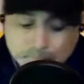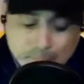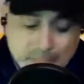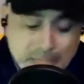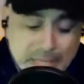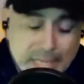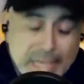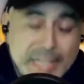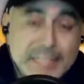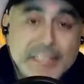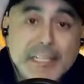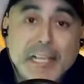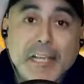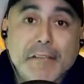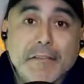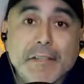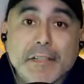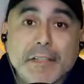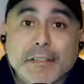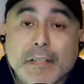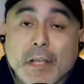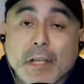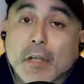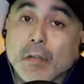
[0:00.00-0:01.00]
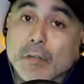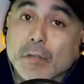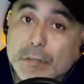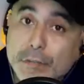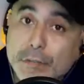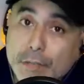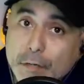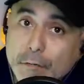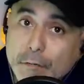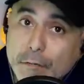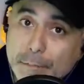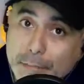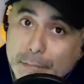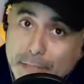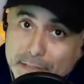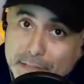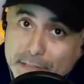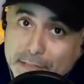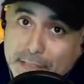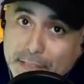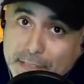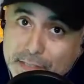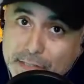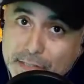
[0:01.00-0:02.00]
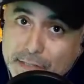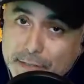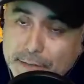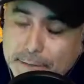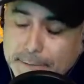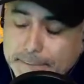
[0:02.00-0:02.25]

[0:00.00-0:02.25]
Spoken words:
as having no imagination.